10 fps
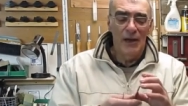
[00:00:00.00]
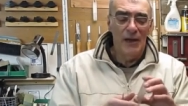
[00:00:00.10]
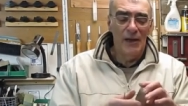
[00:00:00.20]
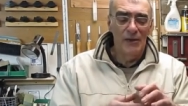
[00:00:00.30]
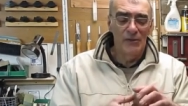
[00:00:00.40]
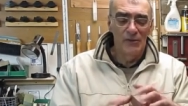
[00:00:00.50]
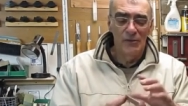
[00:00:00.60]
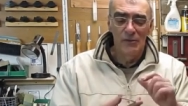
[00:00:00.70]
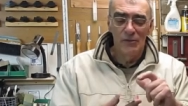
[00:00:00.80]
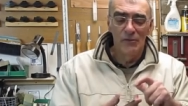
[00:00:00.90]
and
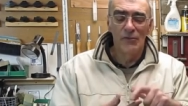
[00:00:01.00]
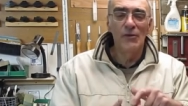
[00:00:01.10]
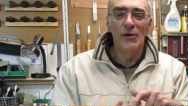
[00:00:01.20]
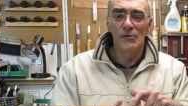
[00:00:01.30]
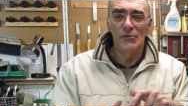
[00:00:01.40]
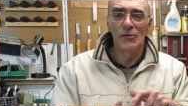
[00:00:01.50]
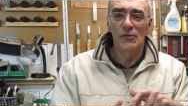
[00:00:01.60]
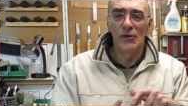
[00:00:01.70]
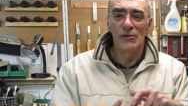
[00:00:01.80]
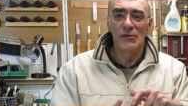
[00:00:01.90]
the 300
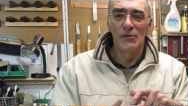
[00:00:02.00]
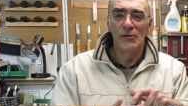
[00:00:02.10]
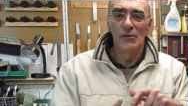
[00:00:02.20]
grit,